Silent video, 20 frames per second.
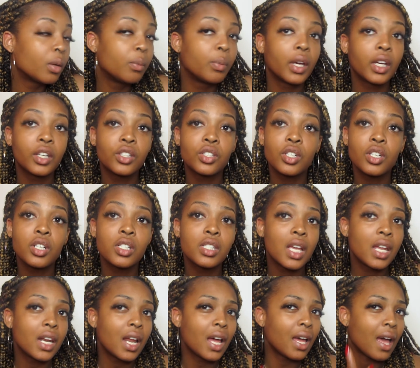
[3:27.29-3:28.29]
pictures,
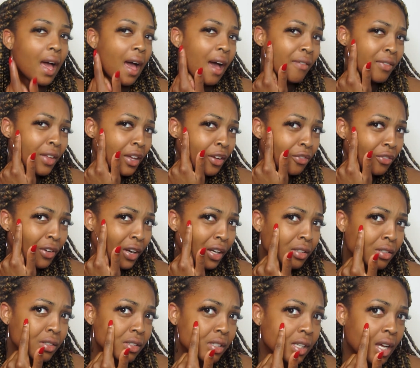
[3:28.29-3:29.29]
and I have like
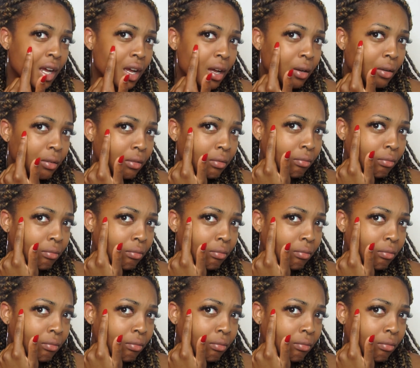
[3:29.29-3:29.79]
freckles now,